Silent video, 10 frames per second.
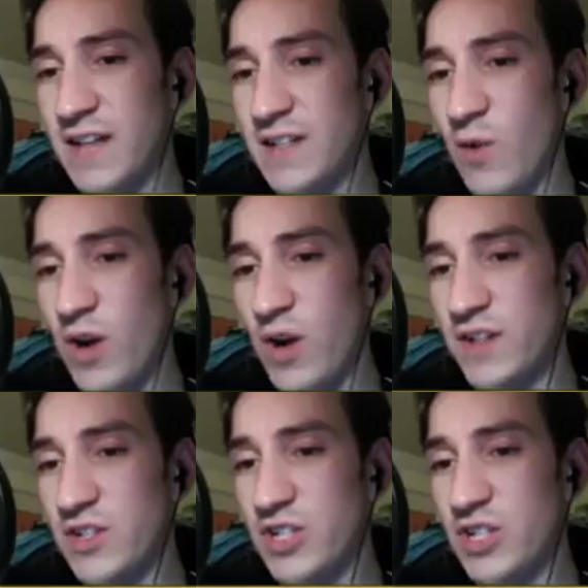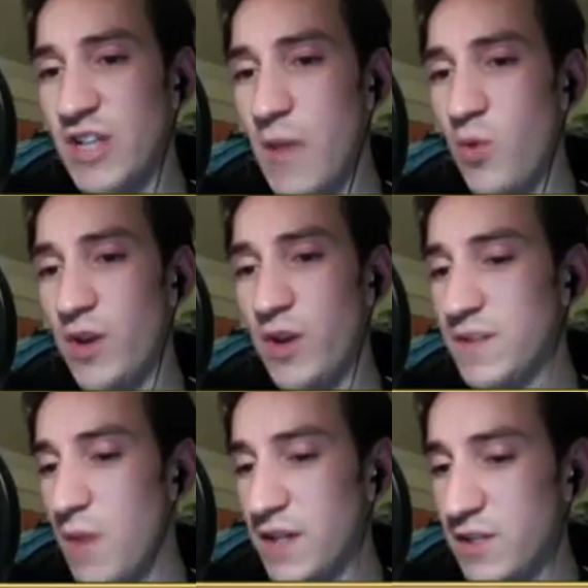decks I wanted to sideboard into
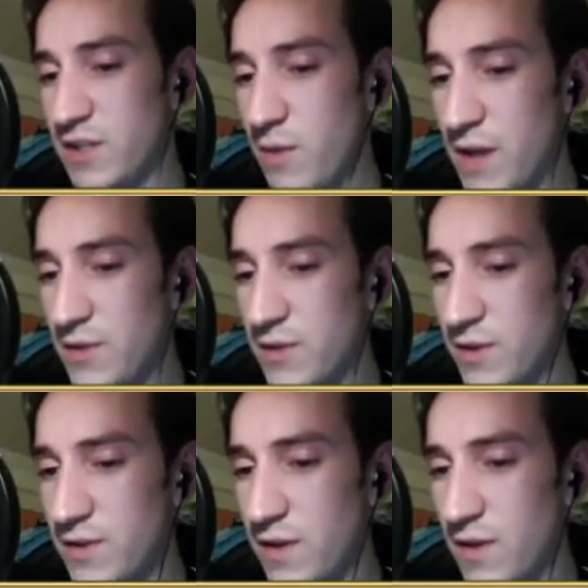Monastery Mentors.